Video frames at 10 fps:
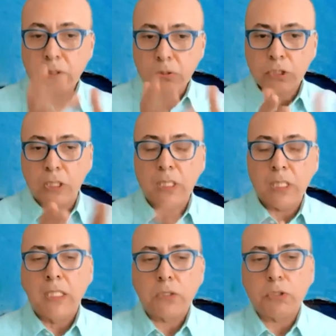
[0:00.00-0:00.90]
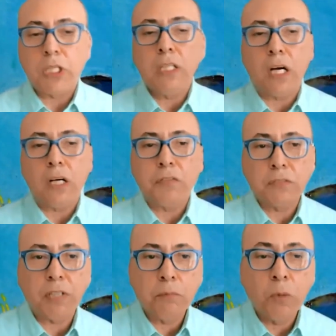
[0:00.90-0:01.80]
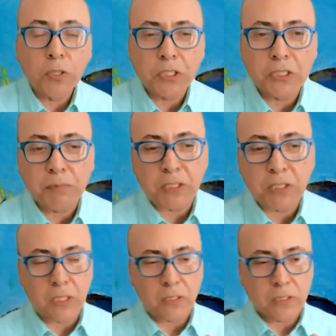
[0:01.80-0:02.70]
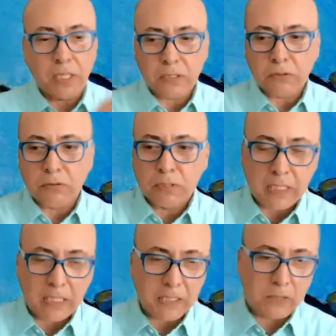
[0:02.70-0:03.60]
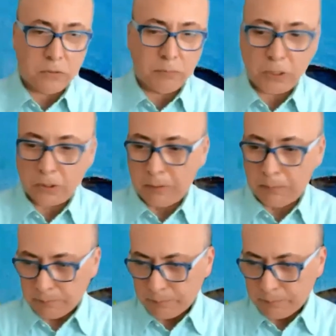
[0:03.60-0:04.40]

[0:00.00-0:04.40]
I mean, social, social life is very multidimensional. Sorry to take that too much.